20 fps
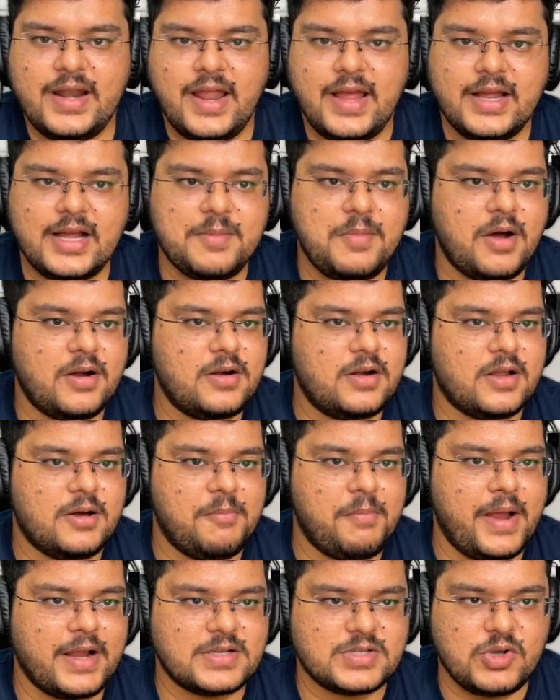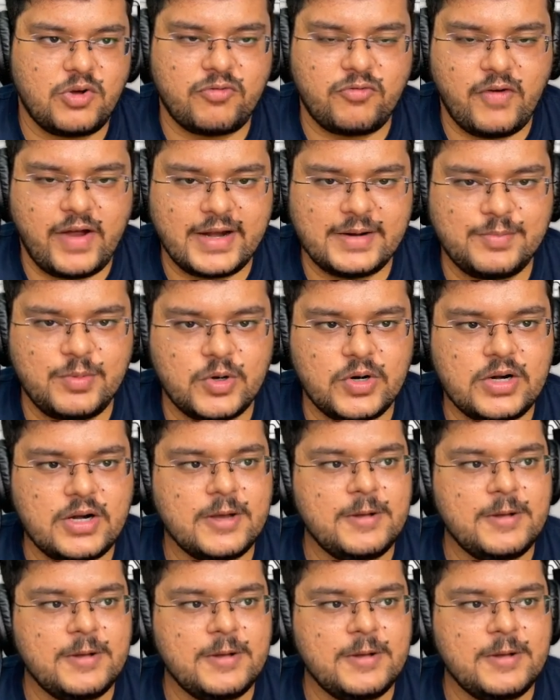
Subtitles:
like about Microsoft Whiteboard.